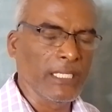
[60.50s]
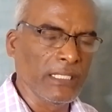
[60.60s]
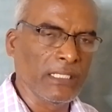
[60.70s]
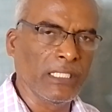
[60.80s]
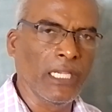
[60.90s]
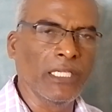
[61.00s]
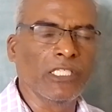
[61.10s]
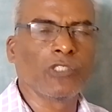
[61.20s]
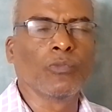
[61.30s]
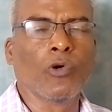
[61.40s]
can say
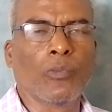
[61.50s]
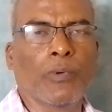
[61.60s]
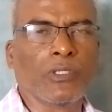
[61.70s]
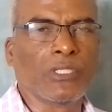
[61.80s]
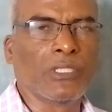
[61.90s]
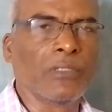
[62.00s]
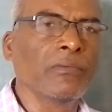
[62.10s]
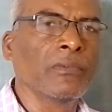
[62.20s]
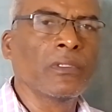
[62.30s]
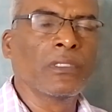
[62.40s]
it is more positive,
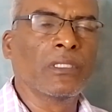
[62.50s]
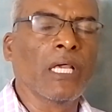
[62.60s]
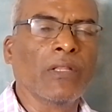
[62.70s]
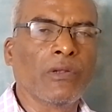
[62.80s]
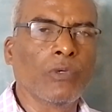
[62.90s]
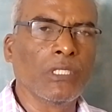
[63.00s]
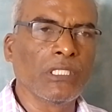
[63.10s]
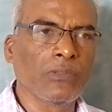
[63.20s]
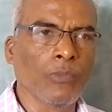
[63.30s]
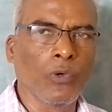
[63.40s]
the other one
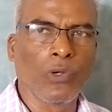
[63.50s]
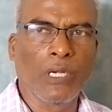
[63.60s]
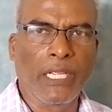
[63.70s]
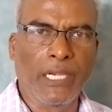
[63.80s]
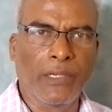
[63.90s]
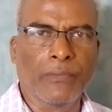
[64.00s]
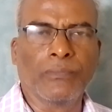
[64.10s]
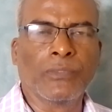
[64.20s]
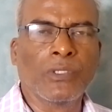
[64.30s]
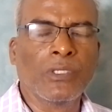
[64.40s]
is more negative.
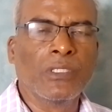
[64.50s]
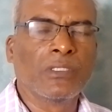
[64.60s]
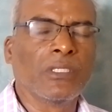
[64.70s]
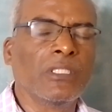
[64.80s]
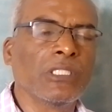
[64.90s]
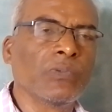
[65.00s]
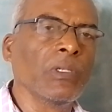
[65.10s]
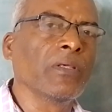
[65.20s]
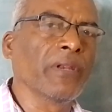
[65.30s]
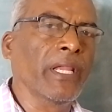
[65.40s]
So, this
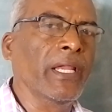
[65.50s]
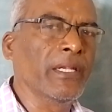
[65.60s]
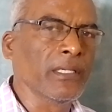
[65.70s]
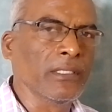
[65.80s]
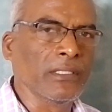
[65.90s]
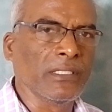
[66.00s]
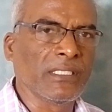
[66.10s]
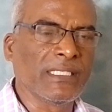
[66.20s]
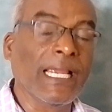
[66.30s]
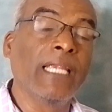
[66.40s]
will create a
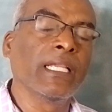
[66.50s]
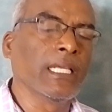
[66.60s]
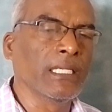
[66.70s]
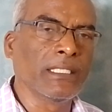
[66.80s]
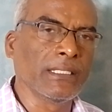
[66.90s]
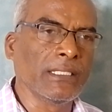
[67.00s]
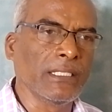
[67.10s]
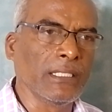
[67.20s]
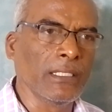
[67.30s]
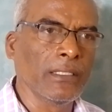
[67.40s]
static
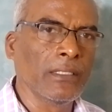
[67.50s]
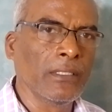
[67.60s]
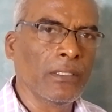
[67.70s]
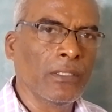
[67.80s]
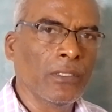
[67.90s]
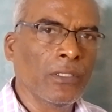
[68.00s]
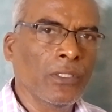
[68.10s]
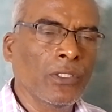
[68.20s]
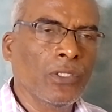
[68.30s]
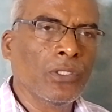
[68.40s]
electricity.
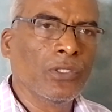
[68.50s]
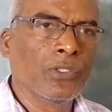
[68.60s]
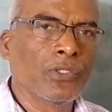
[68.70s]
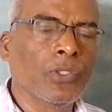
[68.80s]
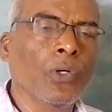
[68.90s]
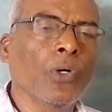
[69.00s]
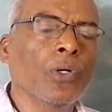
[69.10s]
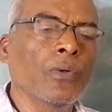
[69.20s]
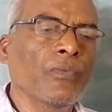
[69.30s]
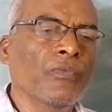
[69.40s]

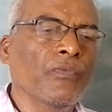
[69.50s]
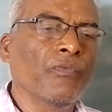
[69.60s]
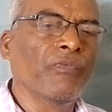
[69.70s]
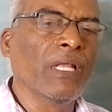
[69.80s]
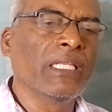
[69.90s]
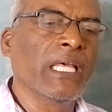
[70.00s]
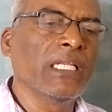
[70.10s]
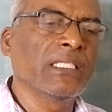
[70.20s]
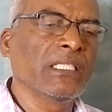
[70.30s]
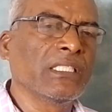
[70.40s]
So, when there
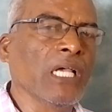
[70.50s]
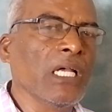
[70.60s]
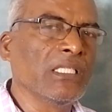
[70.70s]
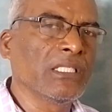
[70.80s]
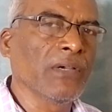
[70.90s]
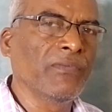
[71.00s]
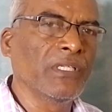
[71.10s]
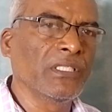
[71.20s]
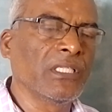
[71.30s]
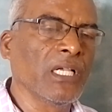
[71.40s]
is a chance of
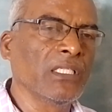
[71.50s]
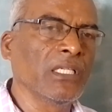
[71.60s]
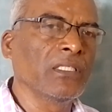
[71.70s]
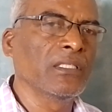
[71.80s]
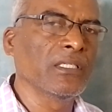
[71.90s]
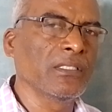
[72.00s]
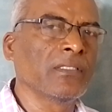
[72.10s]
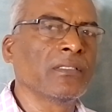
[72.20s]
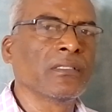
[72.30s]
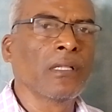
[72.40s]
discharging
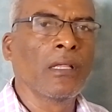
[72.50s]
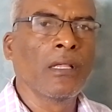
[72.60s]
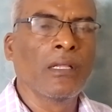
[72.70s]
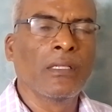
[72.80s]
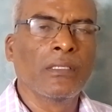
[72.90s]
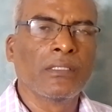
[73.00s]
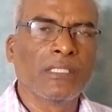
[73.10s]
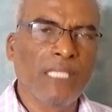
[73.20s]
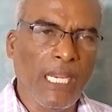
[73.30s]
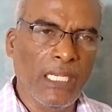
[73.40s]
this
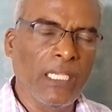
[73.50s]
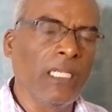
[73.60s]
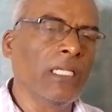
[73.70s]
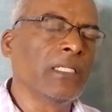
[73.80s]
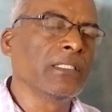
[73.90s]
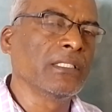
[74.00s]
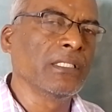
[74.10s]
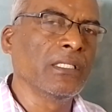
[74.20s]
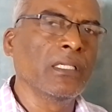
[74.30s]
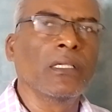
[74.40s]
static
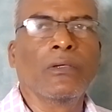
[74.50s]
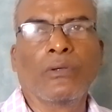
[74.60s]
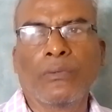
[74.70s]
electricity,